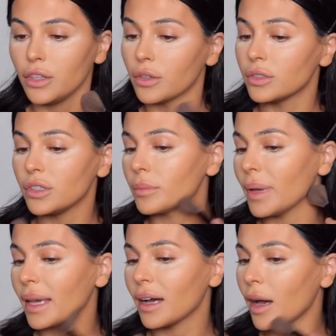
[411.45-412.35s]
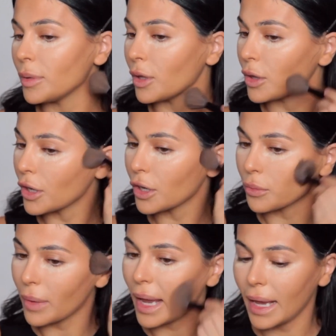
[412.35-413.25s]
You'll do your makeup, you'll look
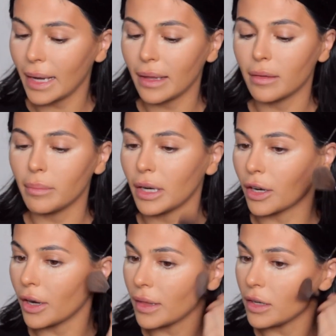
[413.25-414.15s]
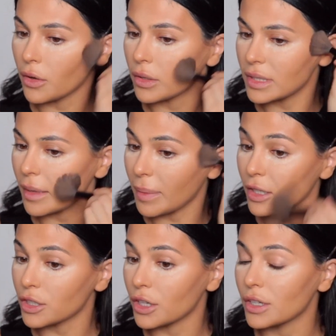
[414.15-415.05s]
great in the mirror, and then you go to take
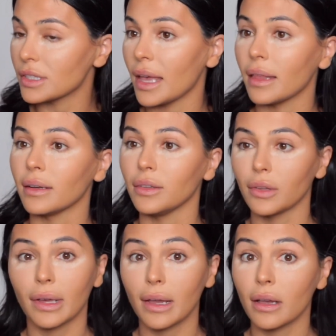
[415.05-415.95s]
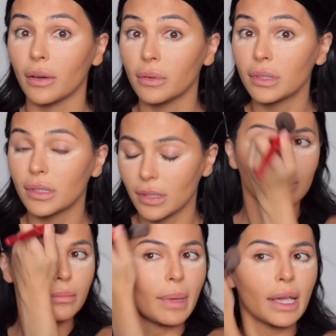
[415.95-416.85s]
pictures and you look like a ghost.
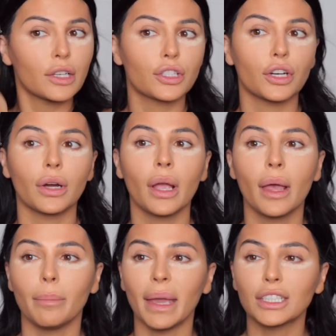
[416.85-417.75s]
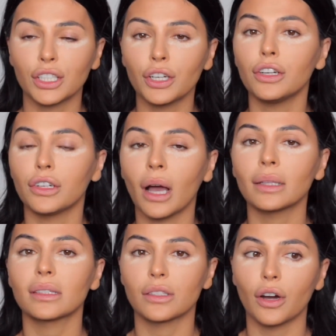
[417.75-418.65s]
Make sure, make sure you're
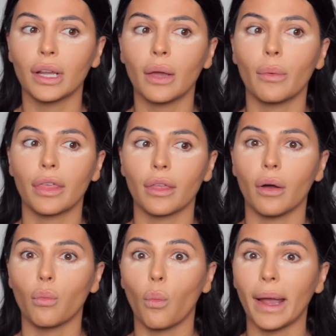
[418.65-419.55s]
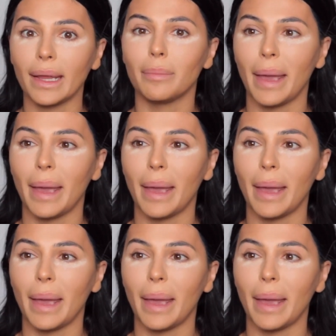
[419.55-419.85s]
not starting with a white